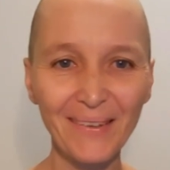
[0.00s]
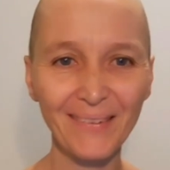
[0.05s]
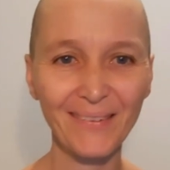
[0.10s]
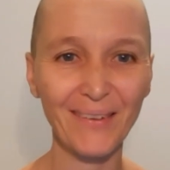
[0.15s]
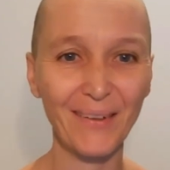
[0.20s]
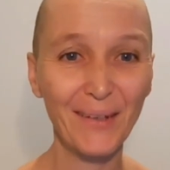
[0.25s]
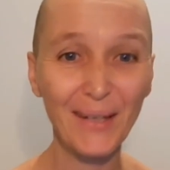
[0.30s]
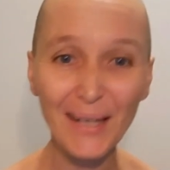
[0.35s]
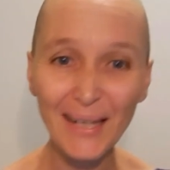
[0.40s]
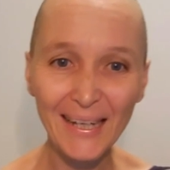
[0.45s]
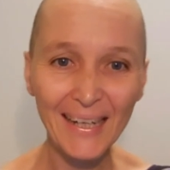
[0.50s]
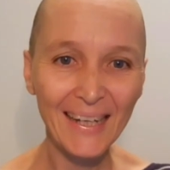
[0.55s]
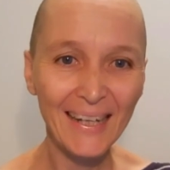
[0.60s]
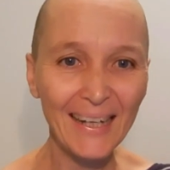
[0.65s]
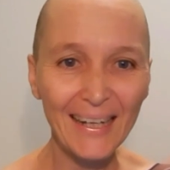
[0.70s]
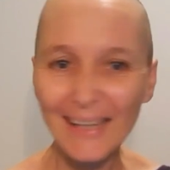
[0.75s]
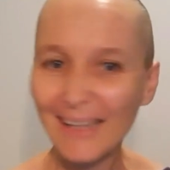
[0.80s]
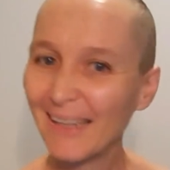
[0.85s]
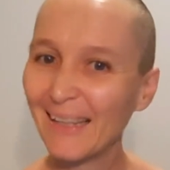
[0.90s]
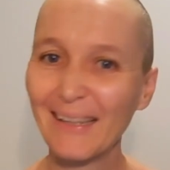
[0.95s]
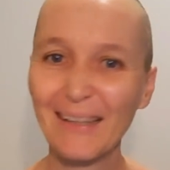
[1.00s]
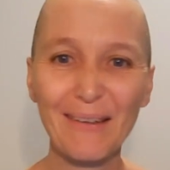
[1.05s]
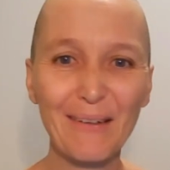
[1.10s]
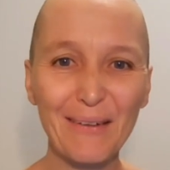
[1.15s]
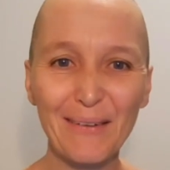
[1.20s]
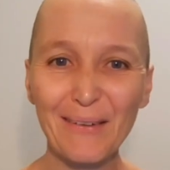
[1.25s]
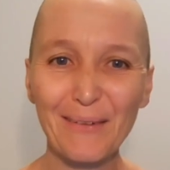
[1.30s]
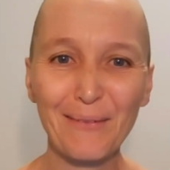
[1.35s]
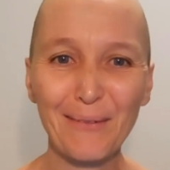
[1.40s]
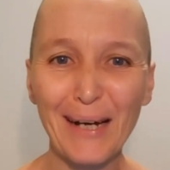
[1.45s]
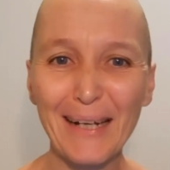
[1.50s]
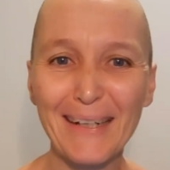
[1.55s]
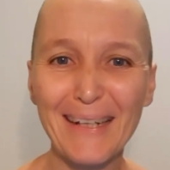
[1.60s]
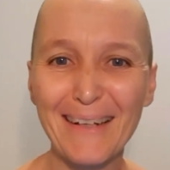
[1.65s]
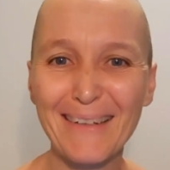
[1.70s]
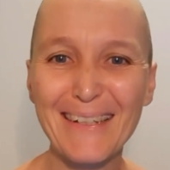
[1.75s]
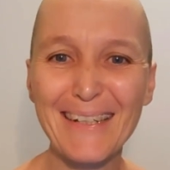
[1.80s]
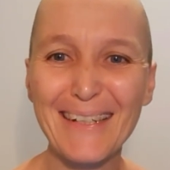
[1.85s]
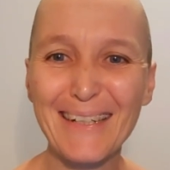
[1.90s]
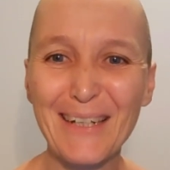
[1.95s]
So, write
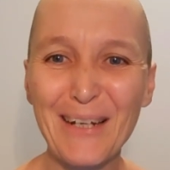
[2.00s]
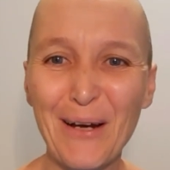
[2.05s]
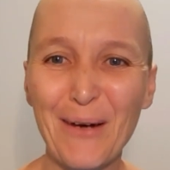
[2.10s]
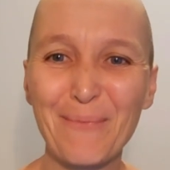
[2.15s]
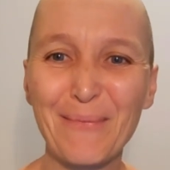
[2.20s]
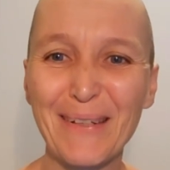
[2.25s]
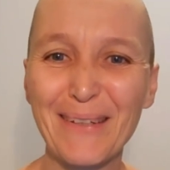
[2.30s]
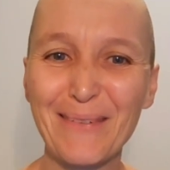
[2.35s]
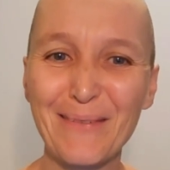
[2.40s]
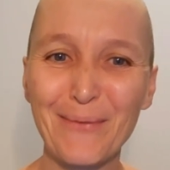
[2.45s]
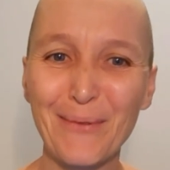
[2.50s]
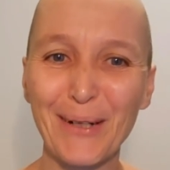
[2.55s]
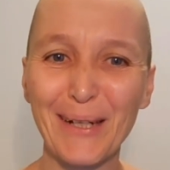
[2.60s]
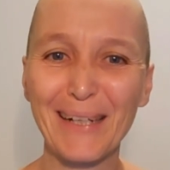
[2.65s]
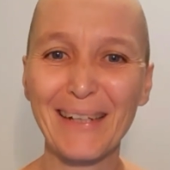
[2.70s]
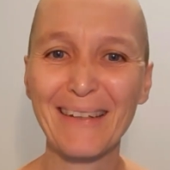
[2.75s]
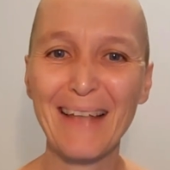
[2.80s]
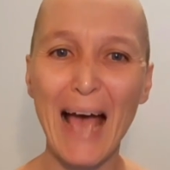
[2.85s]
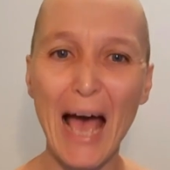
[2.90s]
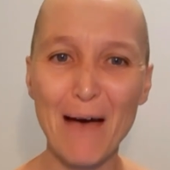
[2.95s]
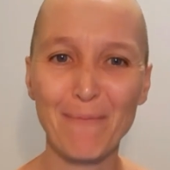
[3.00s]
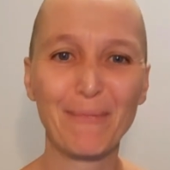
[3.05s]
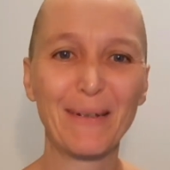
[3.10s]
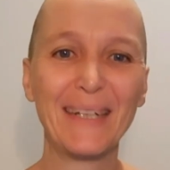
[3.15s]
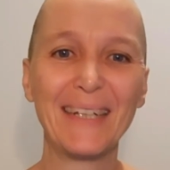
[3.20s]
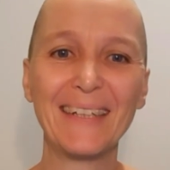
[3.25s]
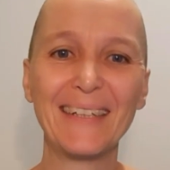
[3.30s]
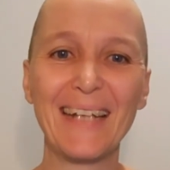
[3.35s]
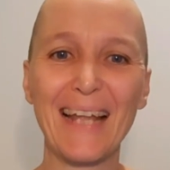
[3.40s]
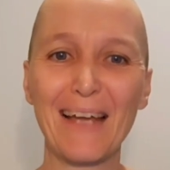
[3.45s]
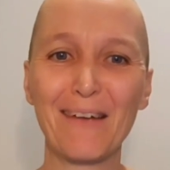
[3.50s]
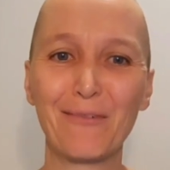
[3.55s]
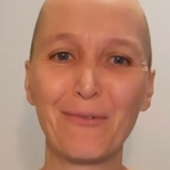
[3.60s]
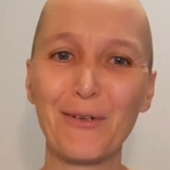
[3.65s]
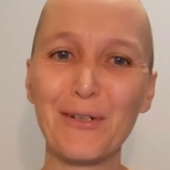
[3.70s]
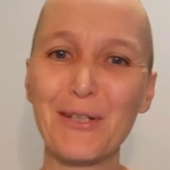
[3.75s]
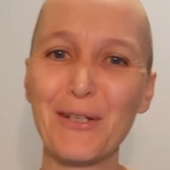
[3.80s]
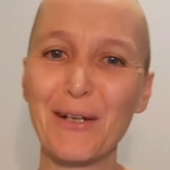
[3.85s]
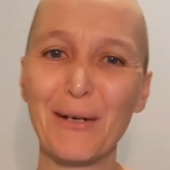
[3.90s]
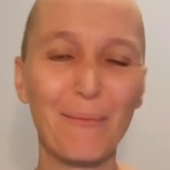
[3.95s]
down in the comments what is happening there
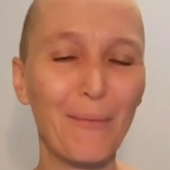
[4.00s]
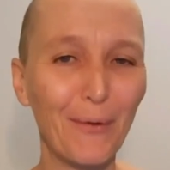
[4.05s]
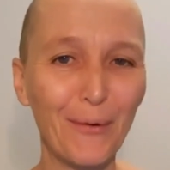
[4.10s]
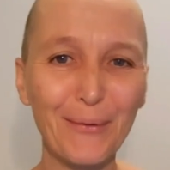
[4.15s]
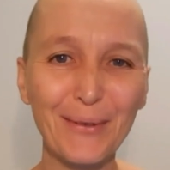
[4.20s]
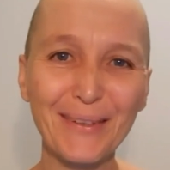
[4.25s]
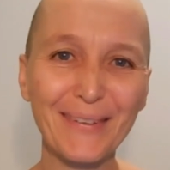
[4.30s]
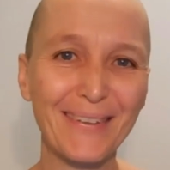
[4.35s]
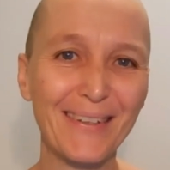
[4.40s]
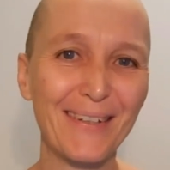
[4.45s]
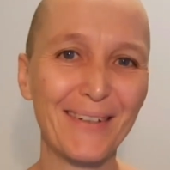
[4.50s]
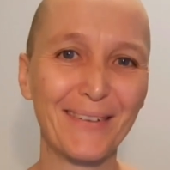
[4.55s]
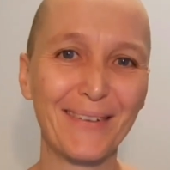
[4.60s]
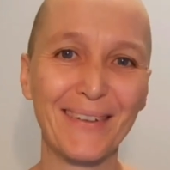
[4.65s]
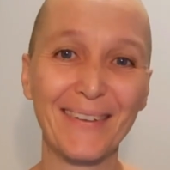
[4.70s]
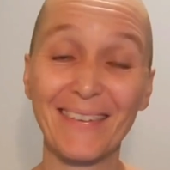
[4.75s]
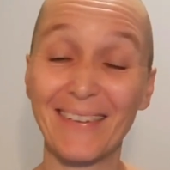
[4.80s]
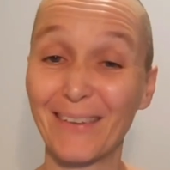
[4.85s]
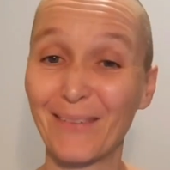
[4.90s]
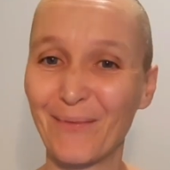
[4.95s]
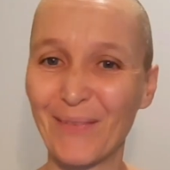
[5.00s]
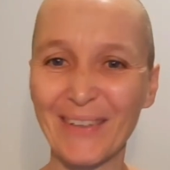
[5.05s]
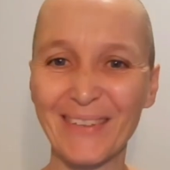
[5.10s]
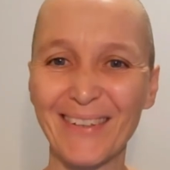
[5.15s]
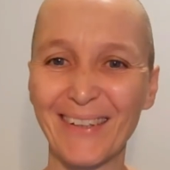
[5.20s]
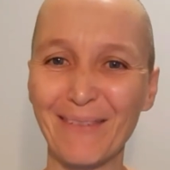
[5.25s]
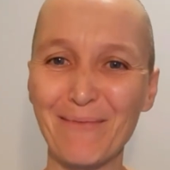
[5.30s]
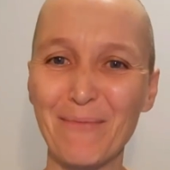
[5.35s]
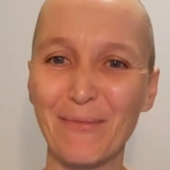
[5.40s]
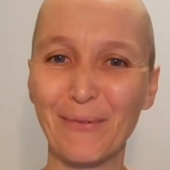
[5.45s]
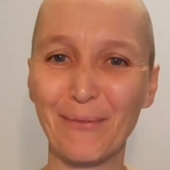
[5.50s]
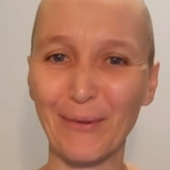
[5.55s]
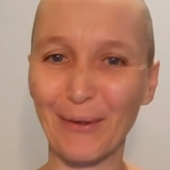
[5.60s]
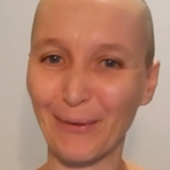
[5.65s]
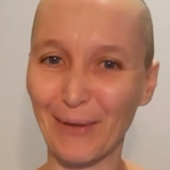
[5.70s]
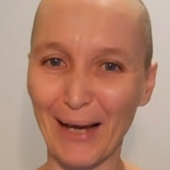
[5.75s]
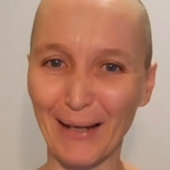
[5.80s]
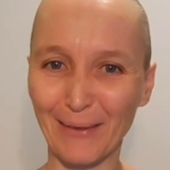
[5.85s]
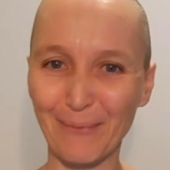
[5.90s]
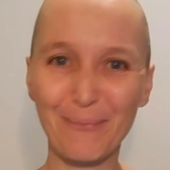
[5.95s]
for you. I'm always curious, especially
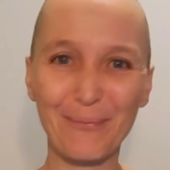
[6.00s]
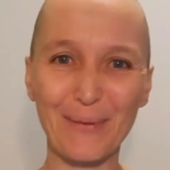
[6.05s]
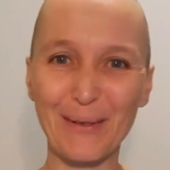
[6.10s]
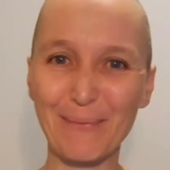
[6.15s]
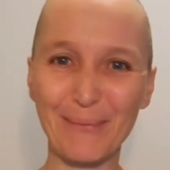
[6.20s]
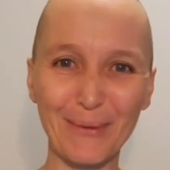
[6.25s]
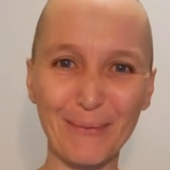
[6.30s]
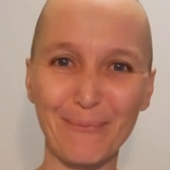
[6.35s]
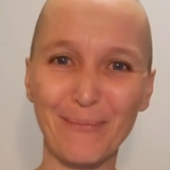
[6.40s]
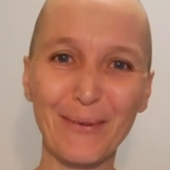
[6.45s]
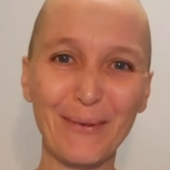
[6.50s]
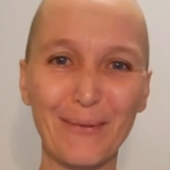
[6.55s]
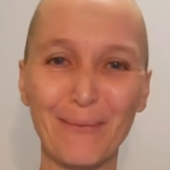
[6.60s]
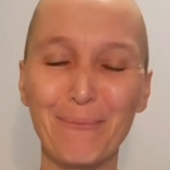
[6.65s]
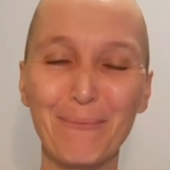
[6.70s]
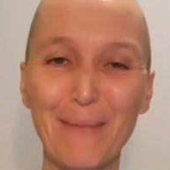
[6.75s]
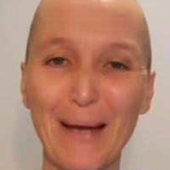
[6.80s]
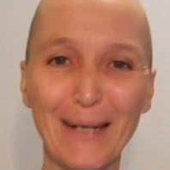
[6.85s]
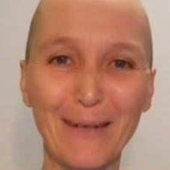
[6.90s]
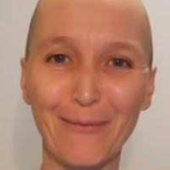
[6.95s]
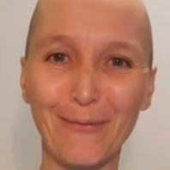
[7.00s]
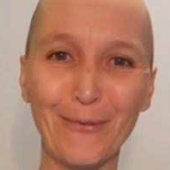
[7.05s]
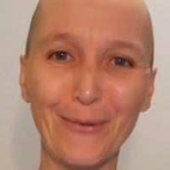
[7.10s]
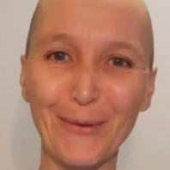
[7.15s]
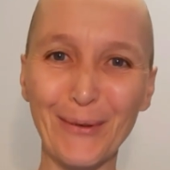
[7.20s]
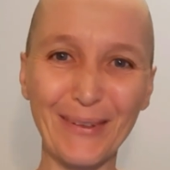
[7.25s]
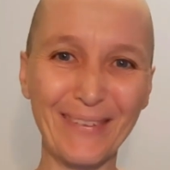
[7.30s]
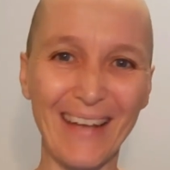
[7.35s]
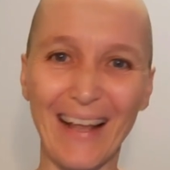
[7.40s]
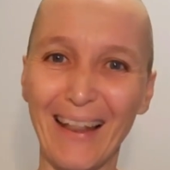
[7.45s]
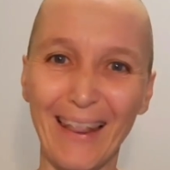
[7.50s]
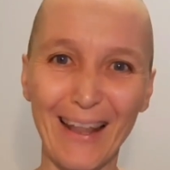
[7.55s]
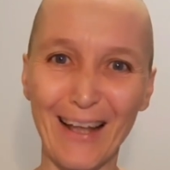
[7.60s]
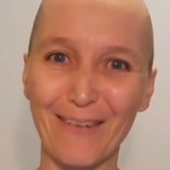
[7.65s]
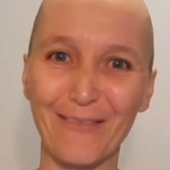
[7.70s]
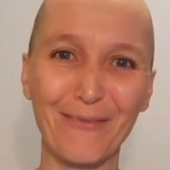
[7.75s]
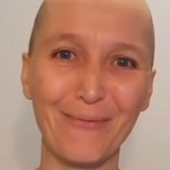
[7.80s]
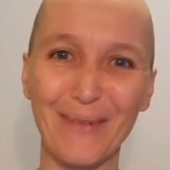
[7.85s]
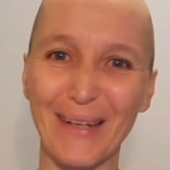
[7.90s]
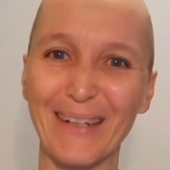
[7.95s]
what other people's metaphors. I
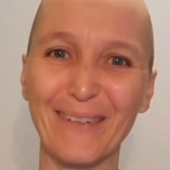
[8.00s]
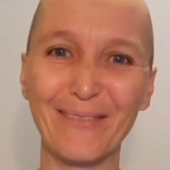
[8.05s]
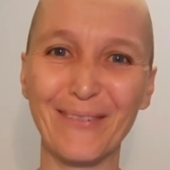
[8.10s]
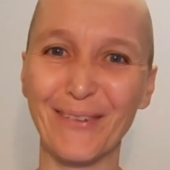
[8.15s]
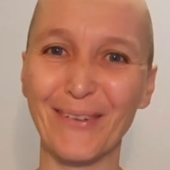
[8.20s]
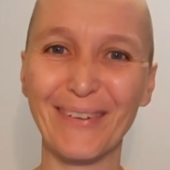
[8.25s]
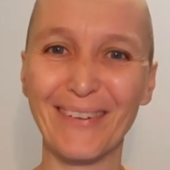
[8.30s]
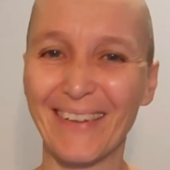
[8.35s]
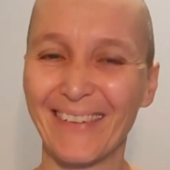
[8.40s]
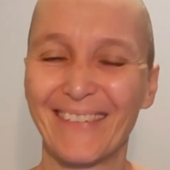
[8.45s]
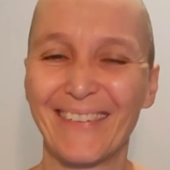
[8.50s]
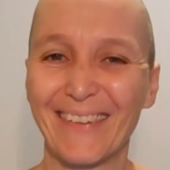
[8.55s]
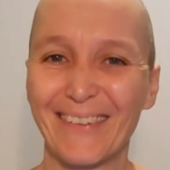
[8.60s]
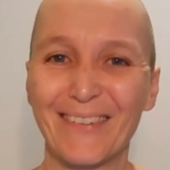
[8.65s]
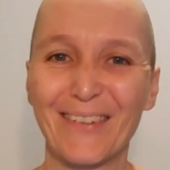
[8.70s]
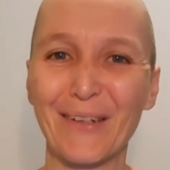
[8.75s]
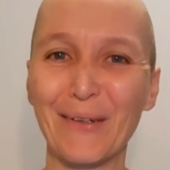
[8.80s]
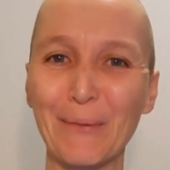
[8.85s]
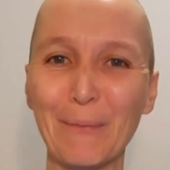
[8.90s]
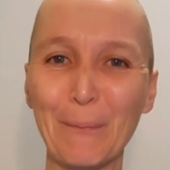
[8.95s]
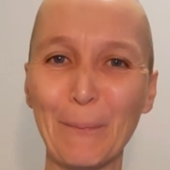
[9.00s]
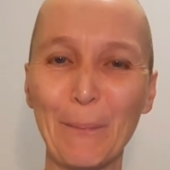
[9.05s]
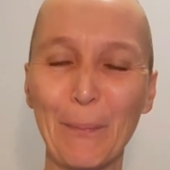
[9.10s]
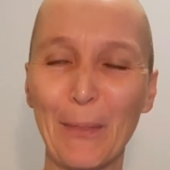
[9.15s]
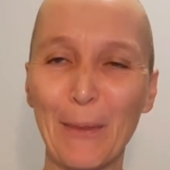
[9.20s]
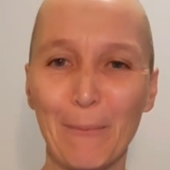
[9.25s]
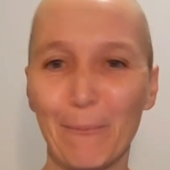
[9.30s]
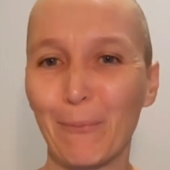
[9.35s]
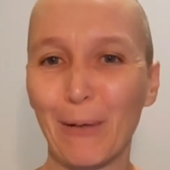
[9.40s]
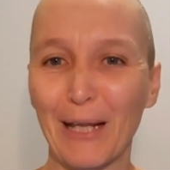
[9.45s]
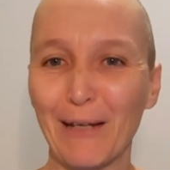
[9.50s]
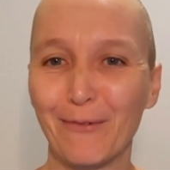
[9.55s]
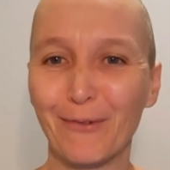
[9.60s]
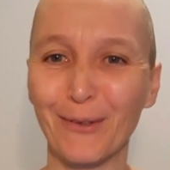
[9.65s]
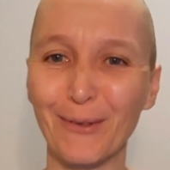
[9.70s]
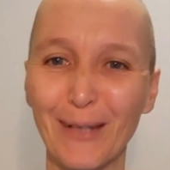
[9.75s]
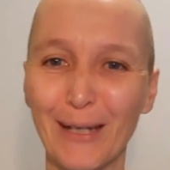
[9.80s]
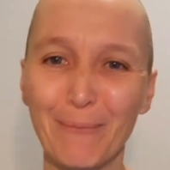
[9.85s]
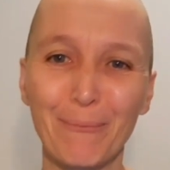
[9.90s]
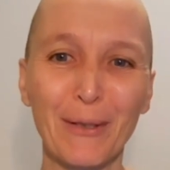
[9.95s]
love metaphors. They're so
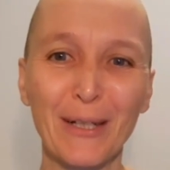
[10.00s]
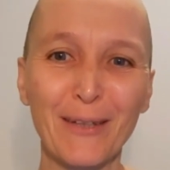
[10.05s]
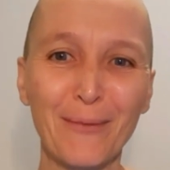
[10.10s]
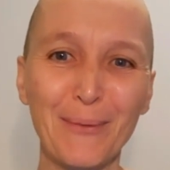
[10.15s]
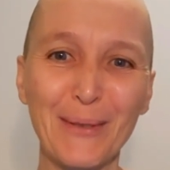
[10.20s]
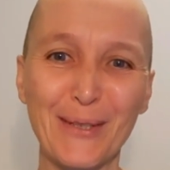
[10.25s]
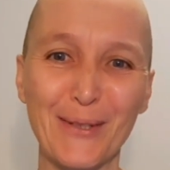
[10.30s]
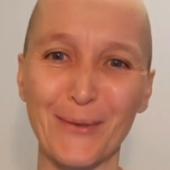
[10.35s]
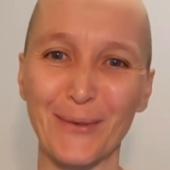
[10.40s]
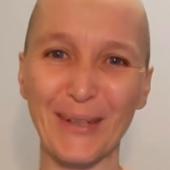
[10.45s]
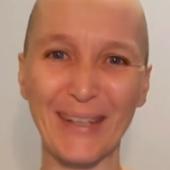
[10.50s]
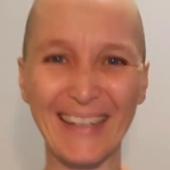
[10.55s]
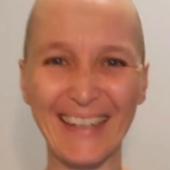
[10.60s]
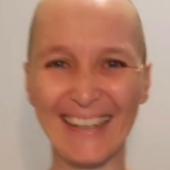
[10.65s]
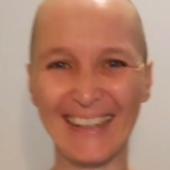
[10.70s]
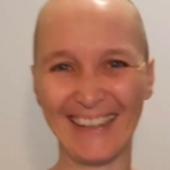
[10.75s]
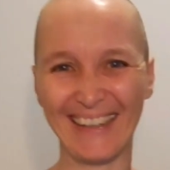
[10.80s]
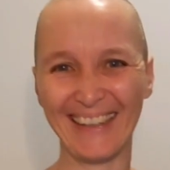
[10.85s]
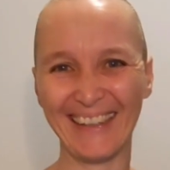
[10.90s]
playful. It brings me joy.